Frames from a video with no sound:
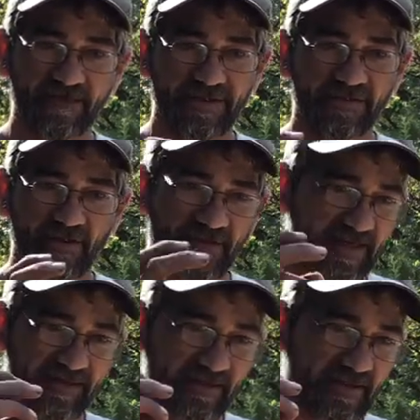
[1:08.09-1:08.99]
with the drill
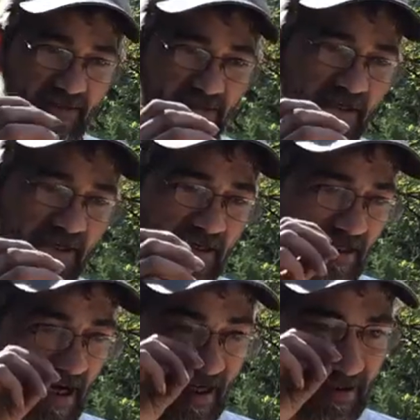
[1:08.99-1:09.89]
bit and little
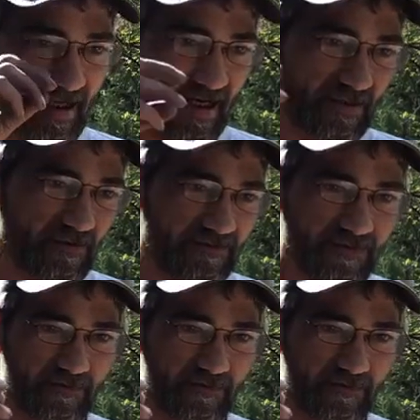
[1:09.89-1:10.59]
octagonal,